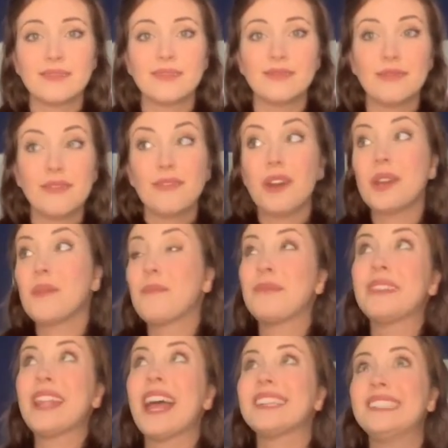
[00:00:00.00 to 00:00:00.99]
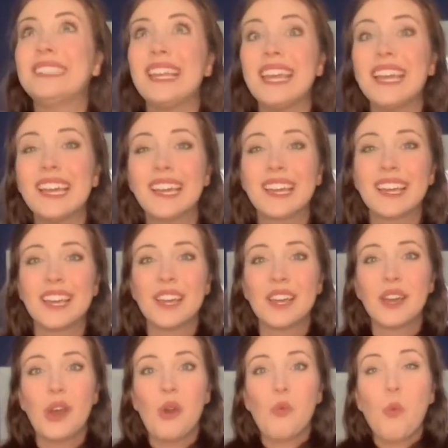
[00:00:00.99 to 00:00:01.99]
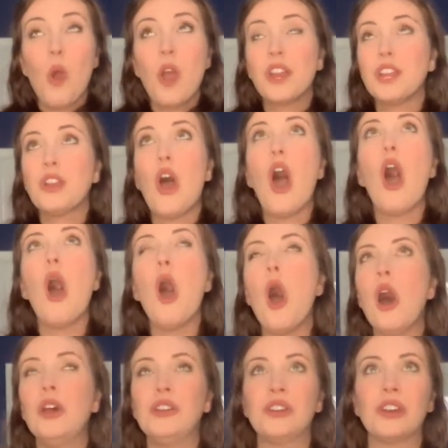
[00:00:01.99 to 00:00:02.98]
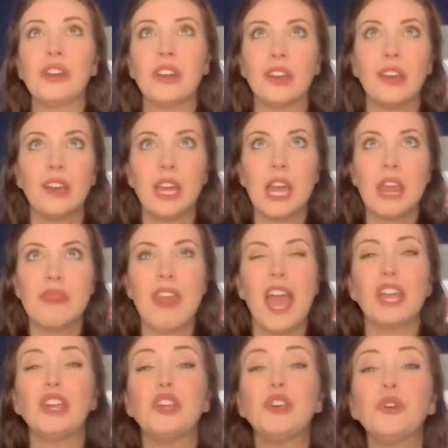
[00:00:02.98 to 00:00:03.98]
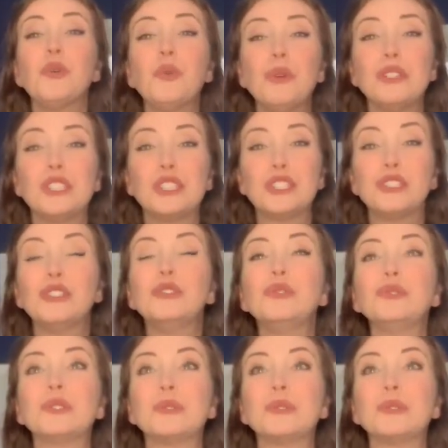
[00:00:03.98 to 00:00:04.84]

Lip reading: What a blessing, what an honor that you would choose